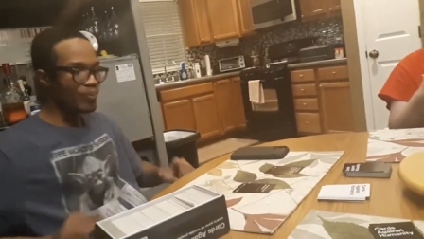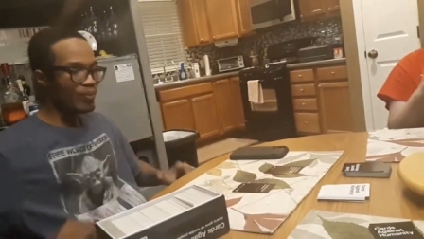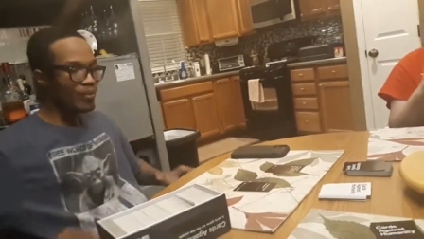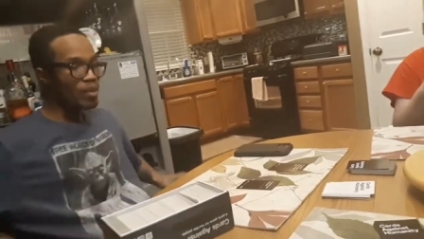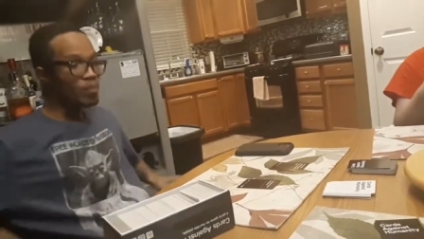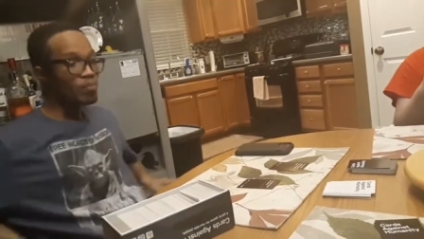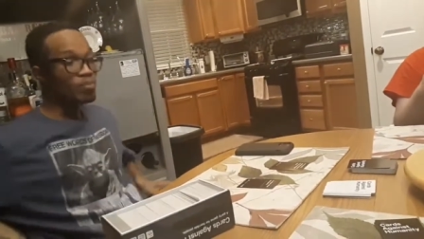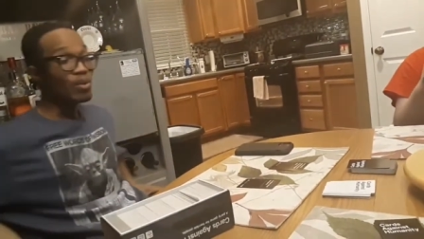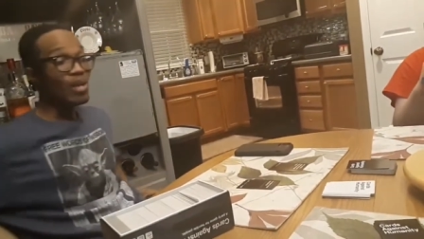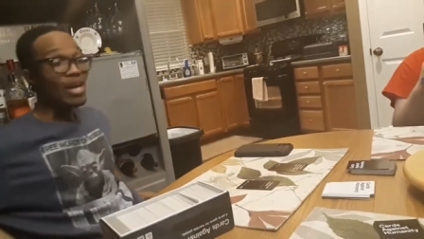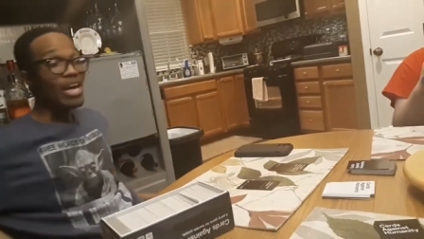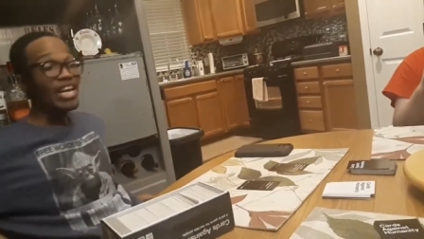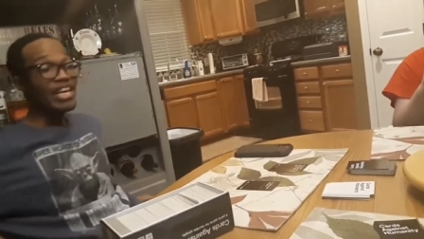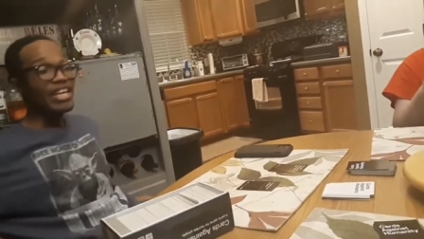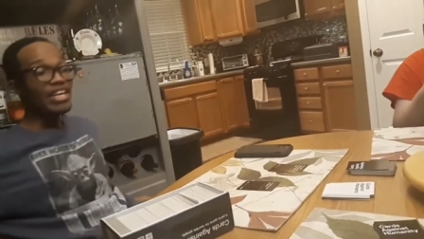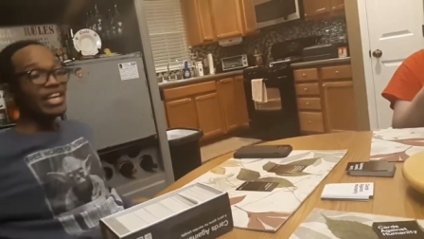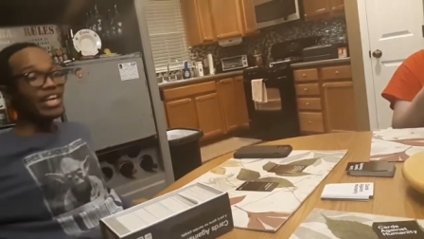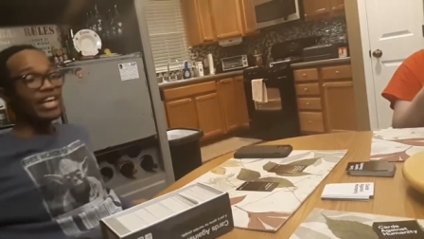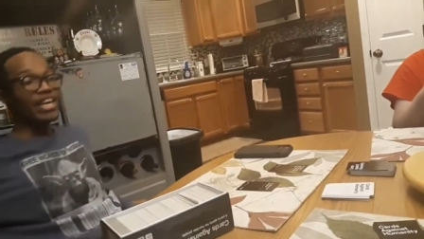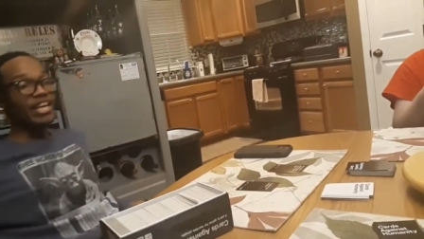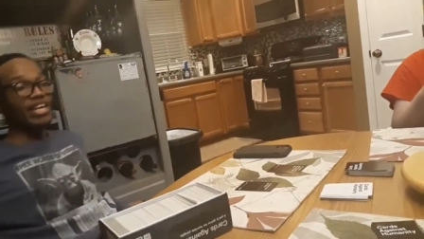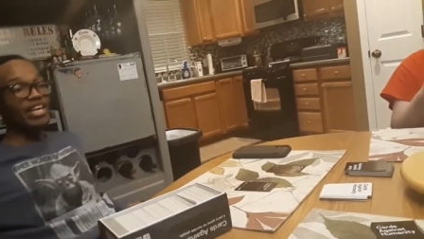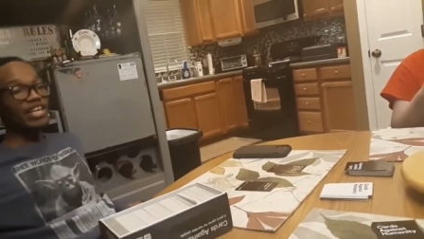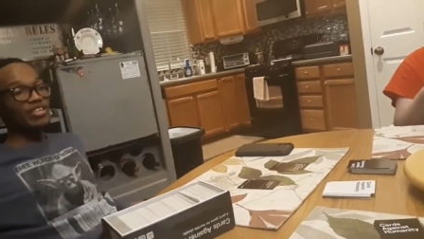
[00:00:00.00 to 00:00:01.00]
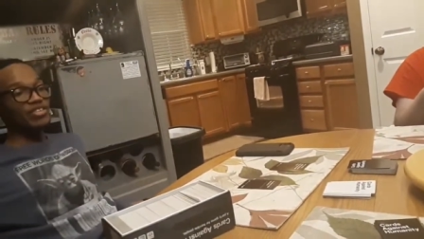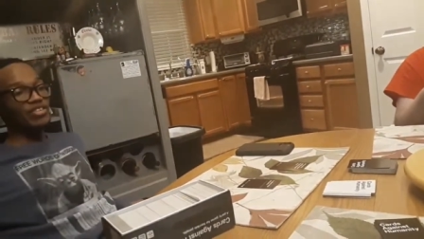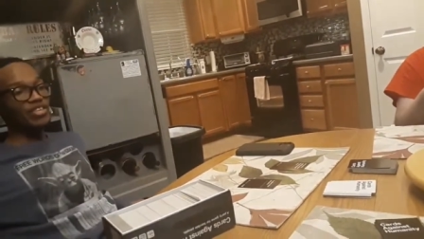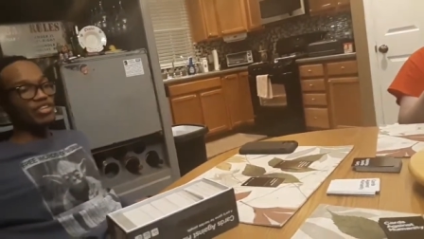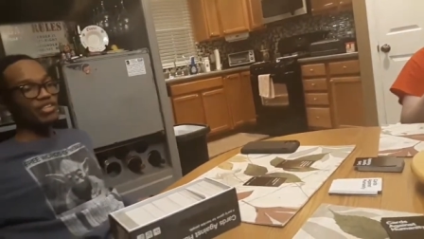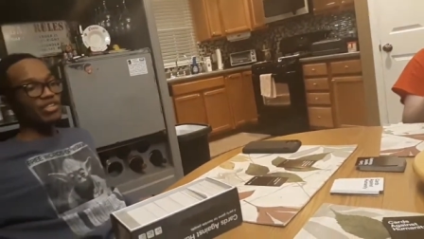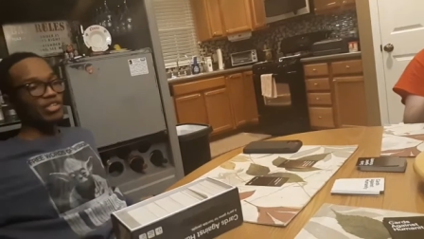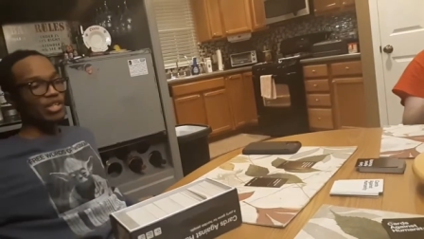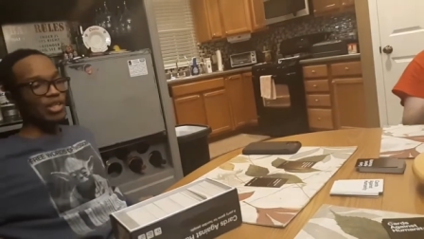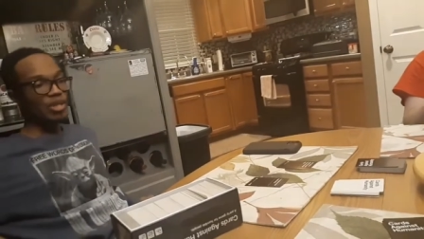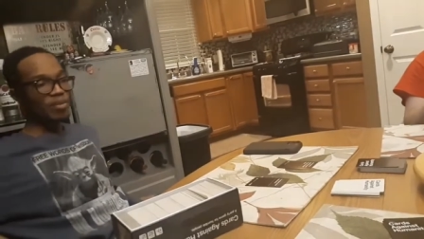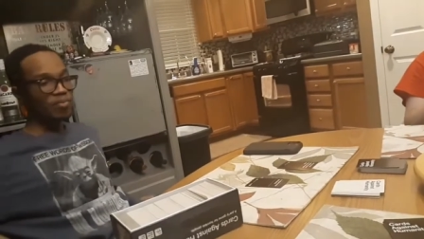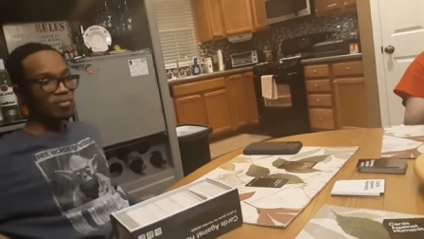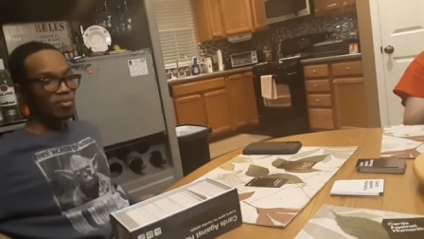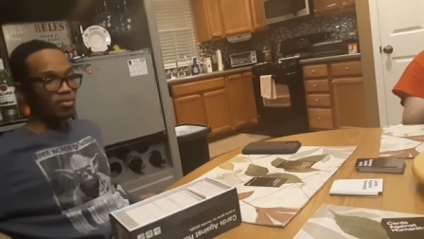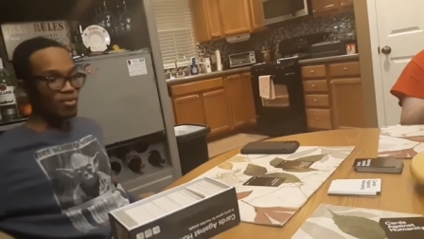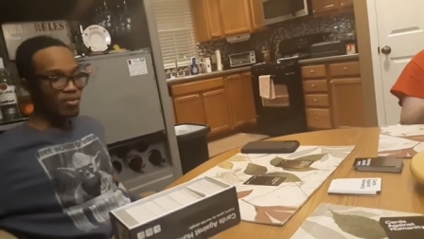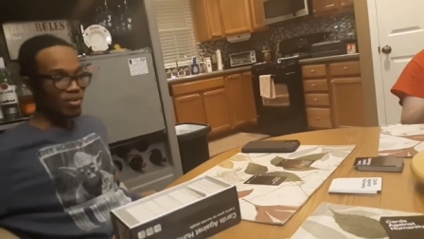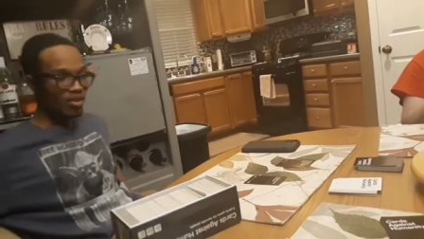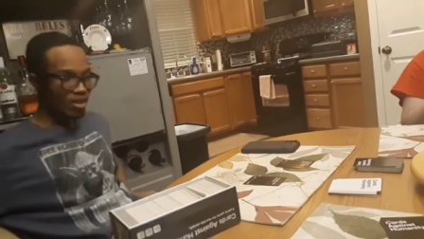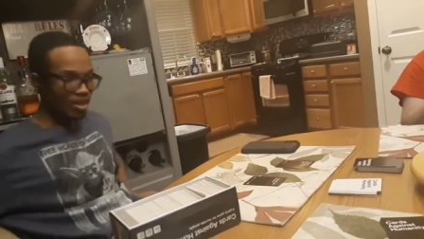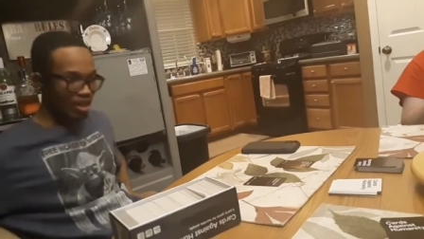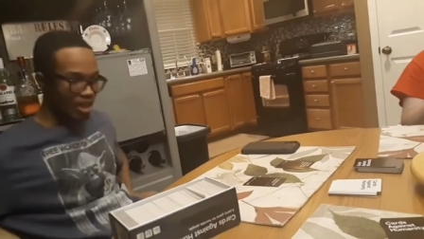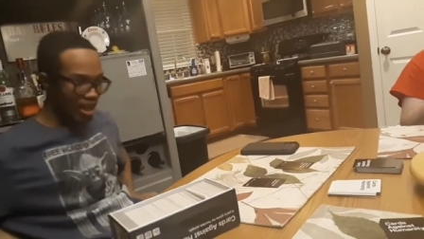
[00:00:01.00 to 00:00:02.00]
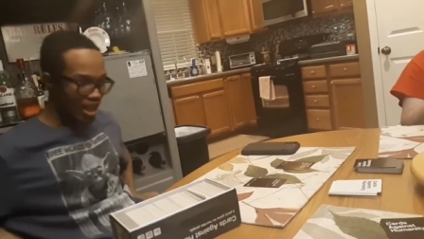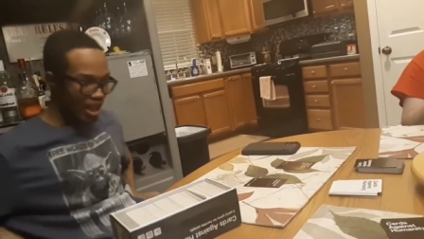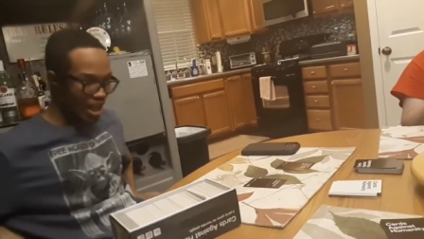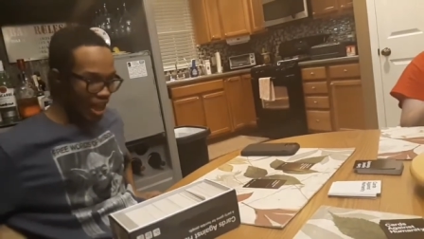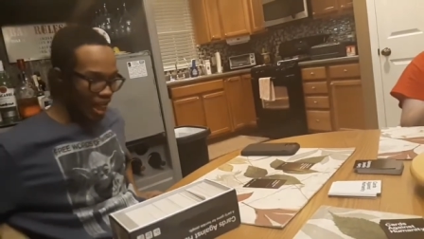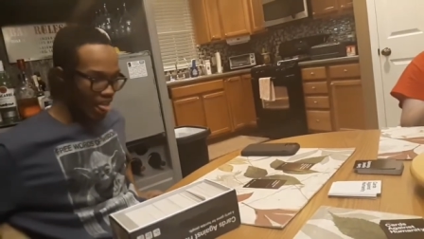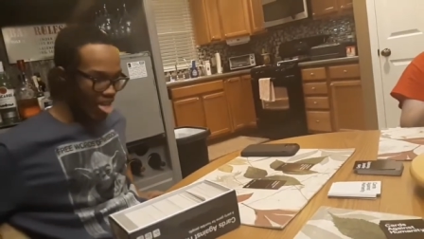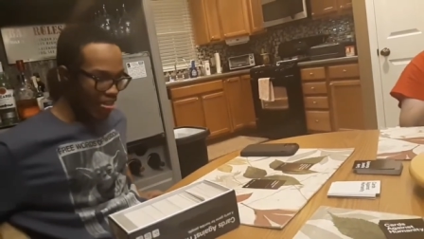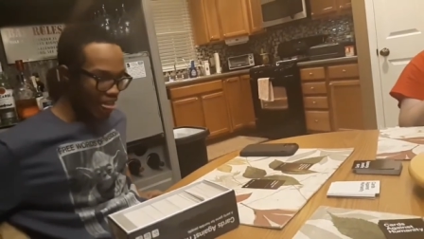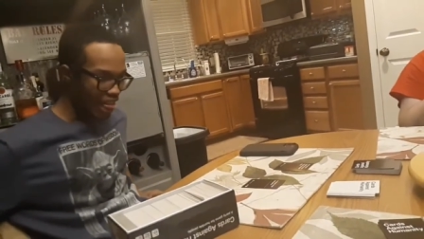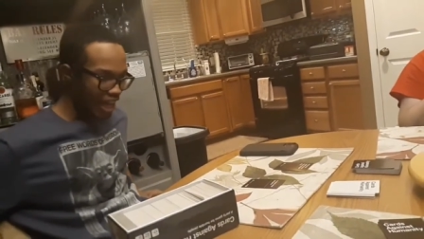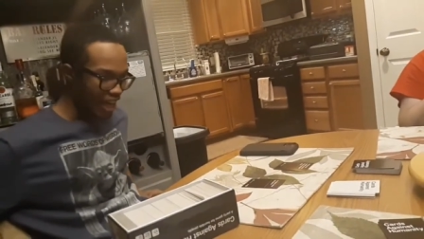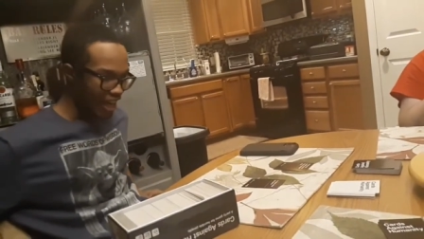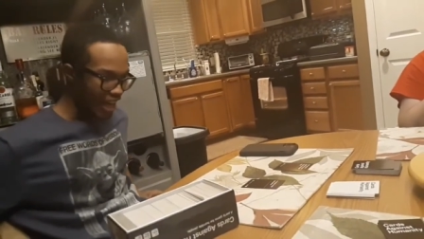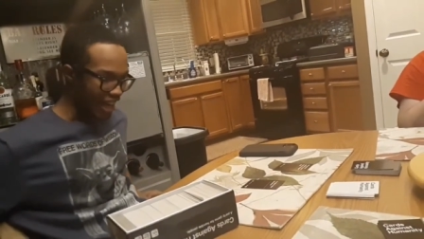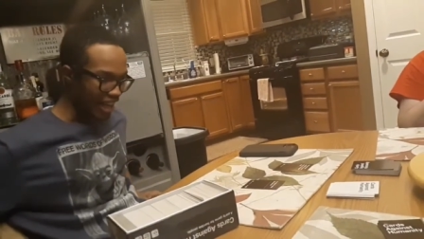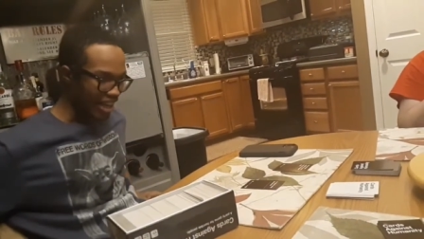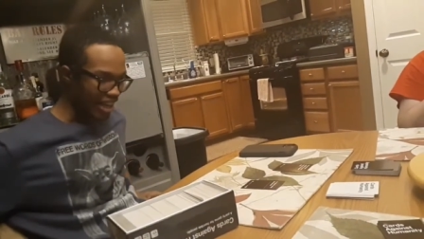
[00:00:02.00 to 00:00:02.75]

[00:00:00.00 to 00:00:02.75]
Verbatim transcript: Blank is a slippery